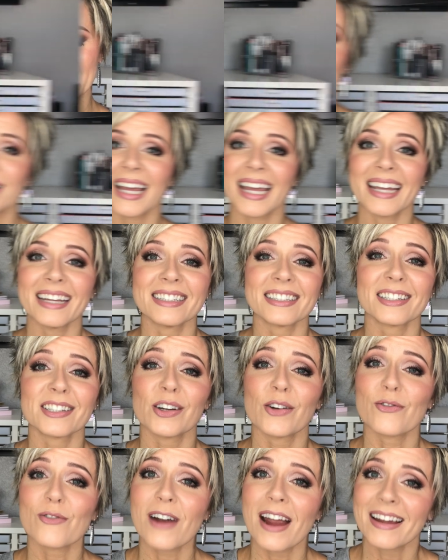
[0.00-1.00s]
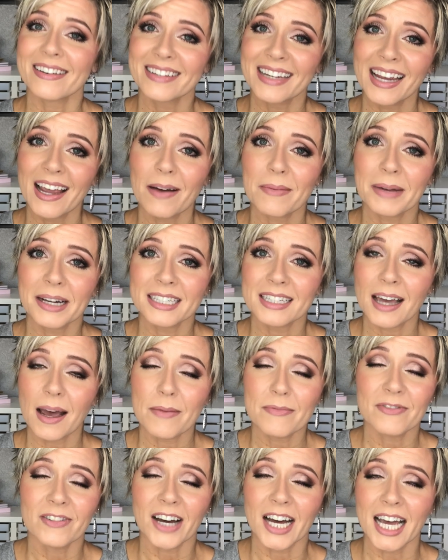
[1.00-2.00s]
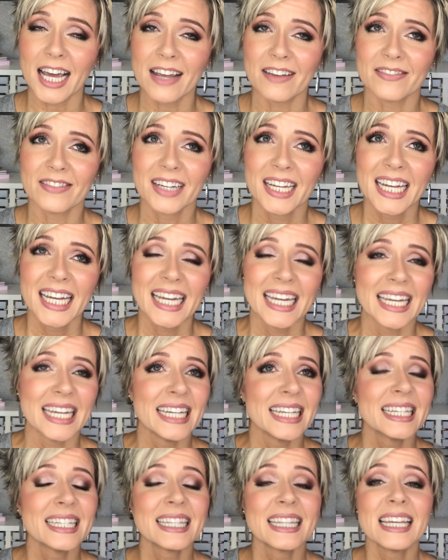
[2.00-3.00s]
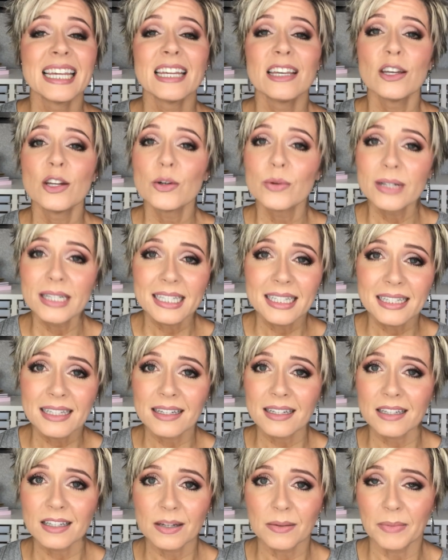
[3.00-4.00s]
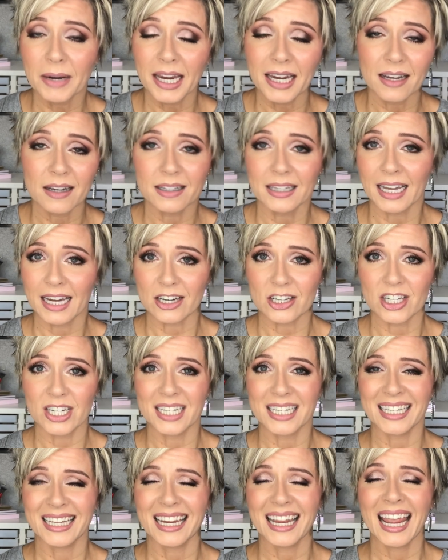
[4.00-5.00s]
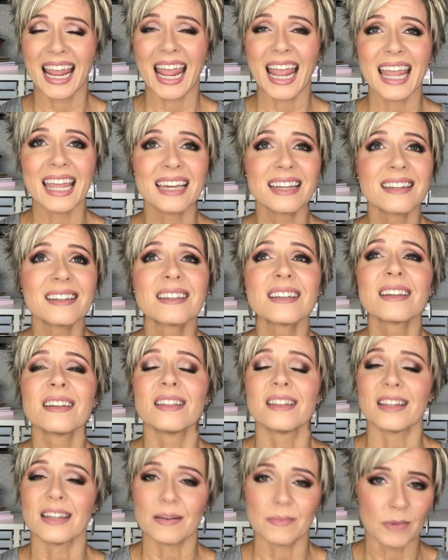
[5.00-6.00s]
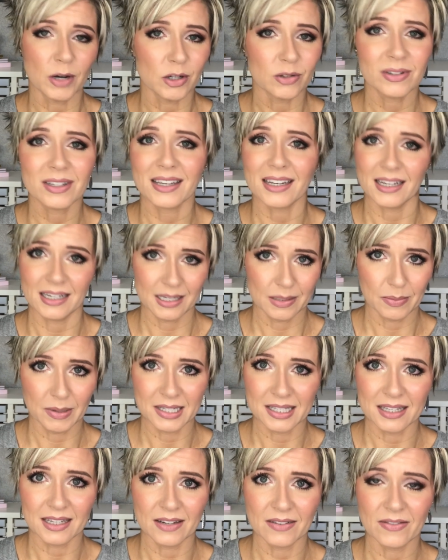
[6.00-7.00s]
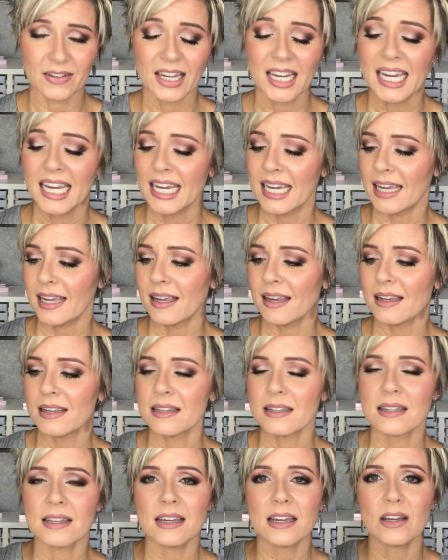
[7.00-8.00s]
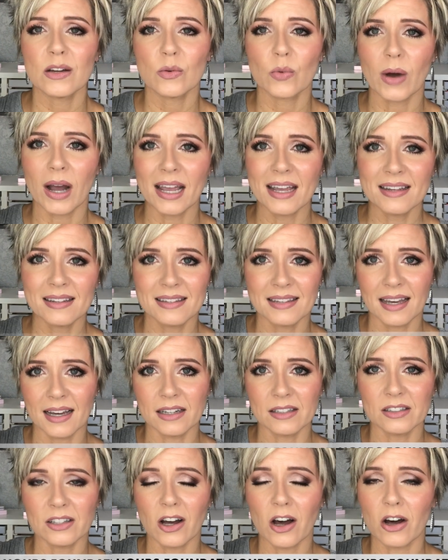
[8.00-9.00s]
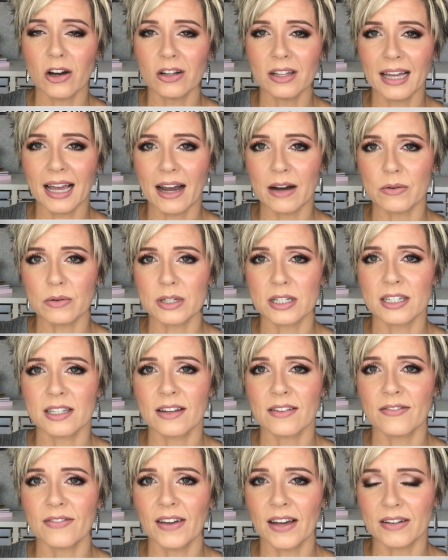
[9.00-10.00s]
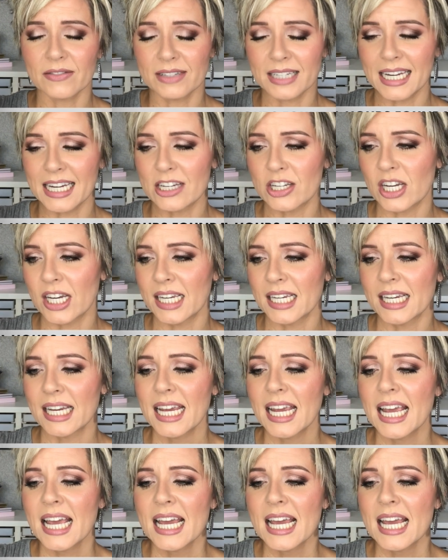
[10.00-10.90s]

Okay, so rounding out my top five is the newest to my collection and the most expensive. It is the YSL All Hours Foundation.